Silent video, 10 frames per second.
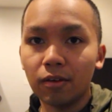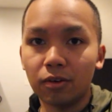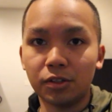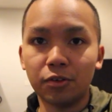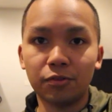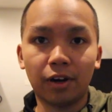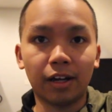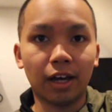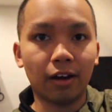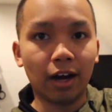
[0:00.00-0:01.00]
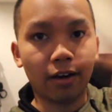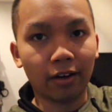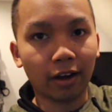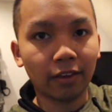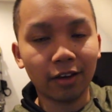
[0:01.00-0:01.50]
which you'll find out how
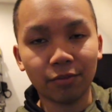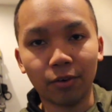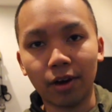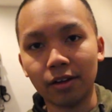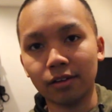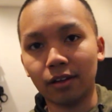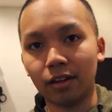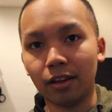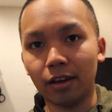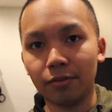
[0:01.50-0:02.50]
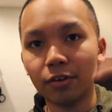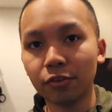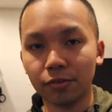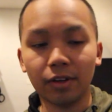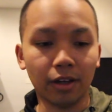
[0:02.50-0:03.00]
I got the FRS in the
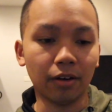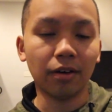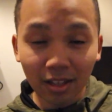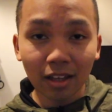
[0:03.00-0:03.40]
future video.